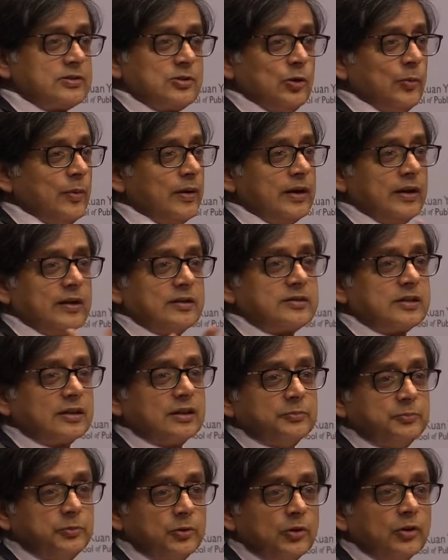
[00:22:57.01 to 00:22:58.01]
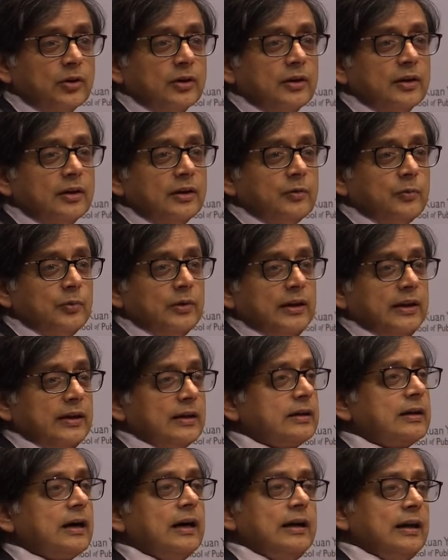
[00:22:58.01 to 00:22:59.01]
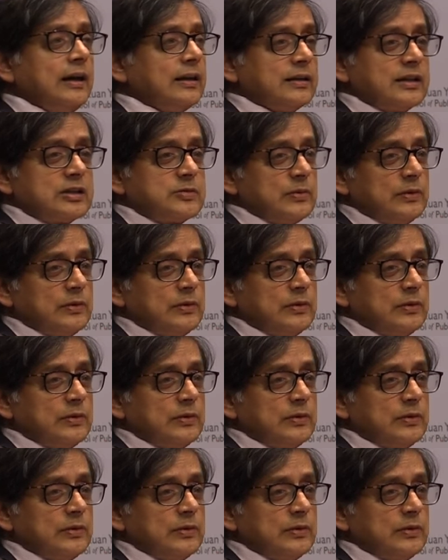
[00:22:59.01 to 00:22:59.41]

nobody in Singapore will need a car like this.